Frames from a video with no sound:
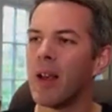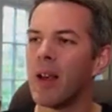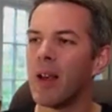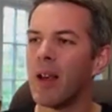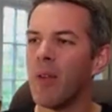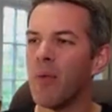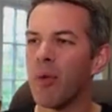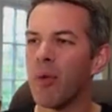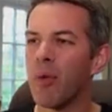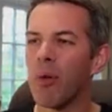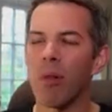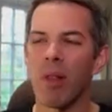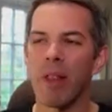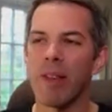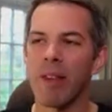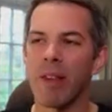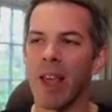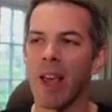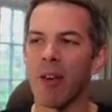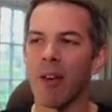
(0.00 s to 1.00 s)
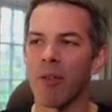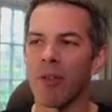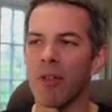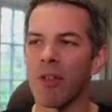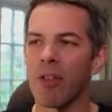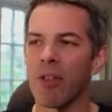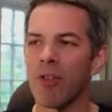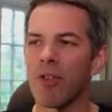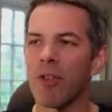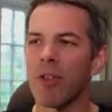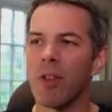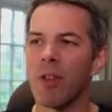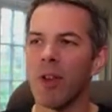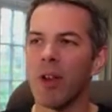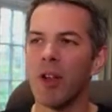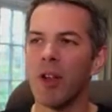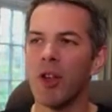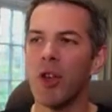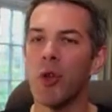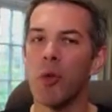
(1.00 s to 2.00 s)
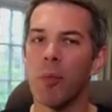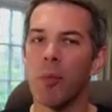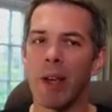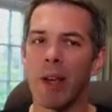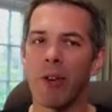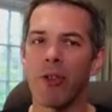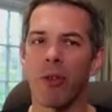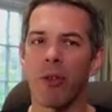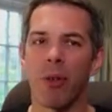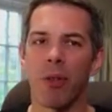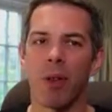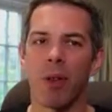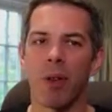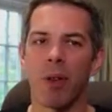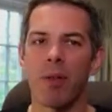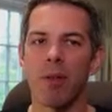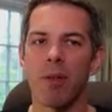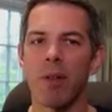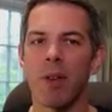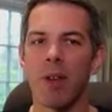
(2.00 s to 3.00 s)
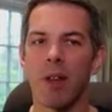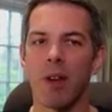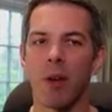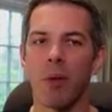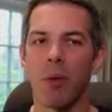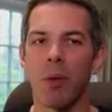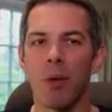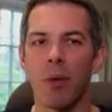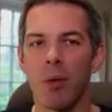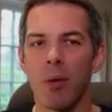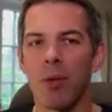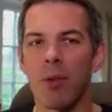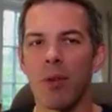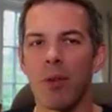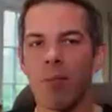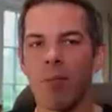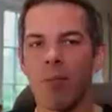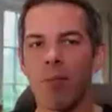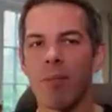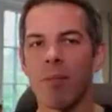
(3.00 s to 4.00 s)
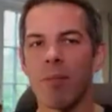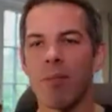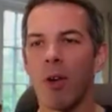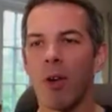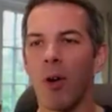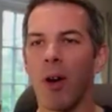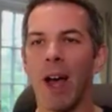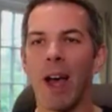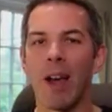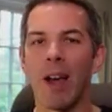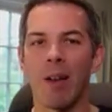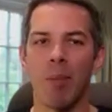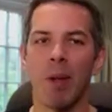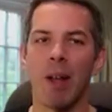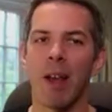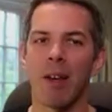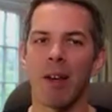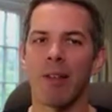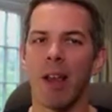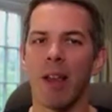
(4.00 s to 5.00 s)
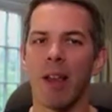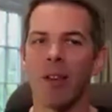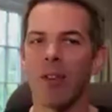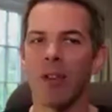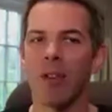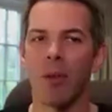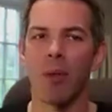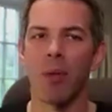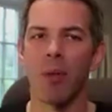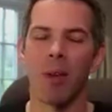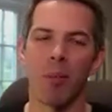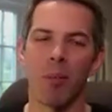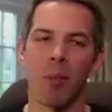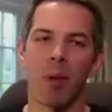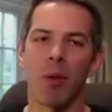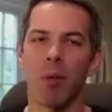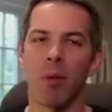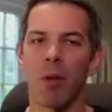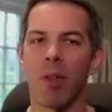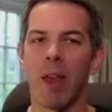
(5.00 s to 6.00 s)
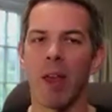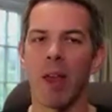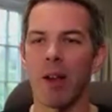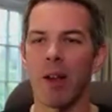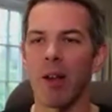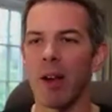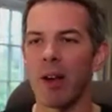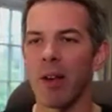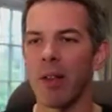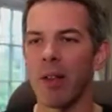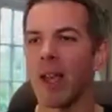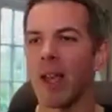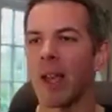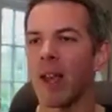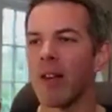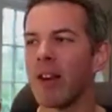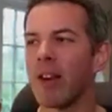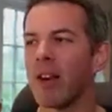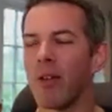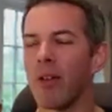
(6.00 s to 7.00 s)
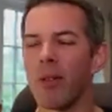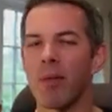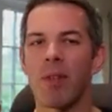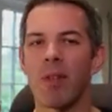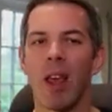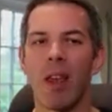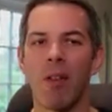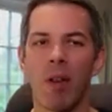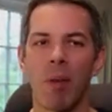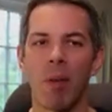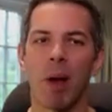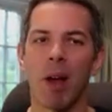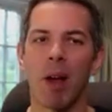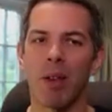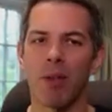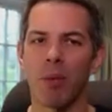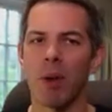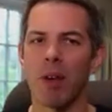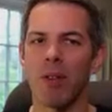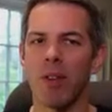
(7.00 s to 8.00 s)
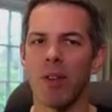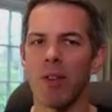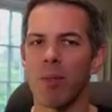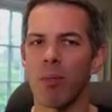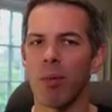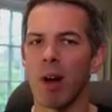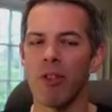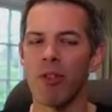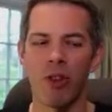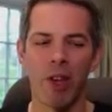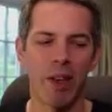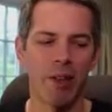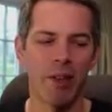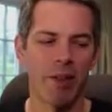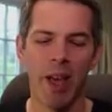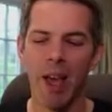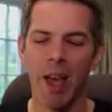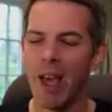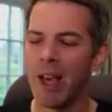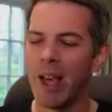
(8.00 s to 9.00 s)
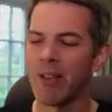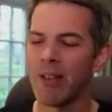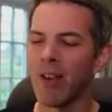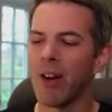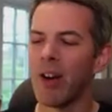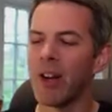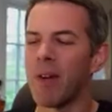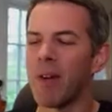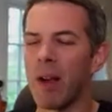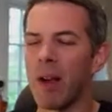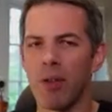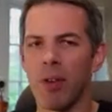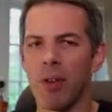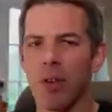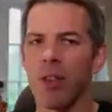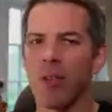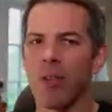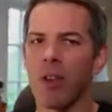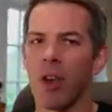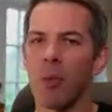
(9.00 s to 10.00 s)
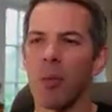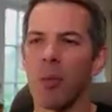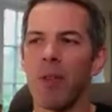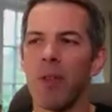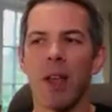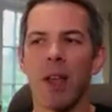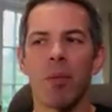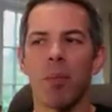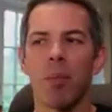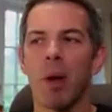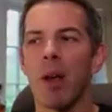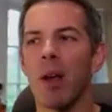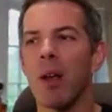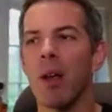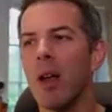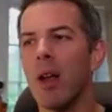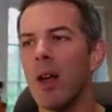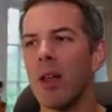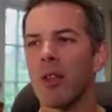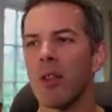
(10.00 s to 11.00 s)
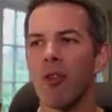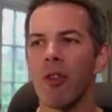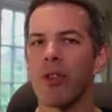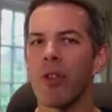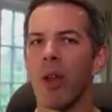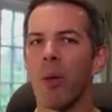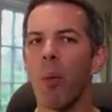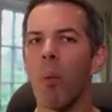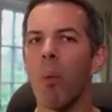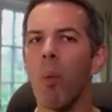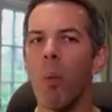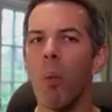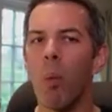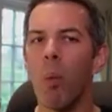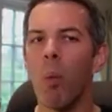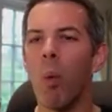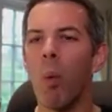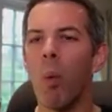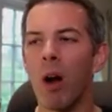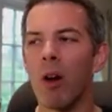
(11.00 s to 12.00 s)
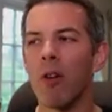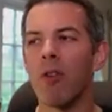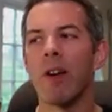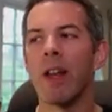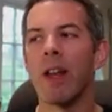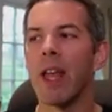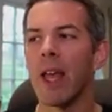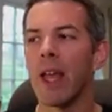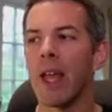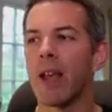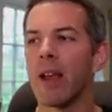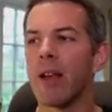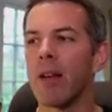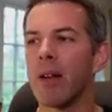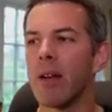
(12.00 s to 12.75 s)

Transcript: for all these accounts, do make sure that you know who's got admin access to them and all of that kind of thing, and you're not saving passwords in spreadsheets. It's kind of outside the scope of this, but there is some worrying,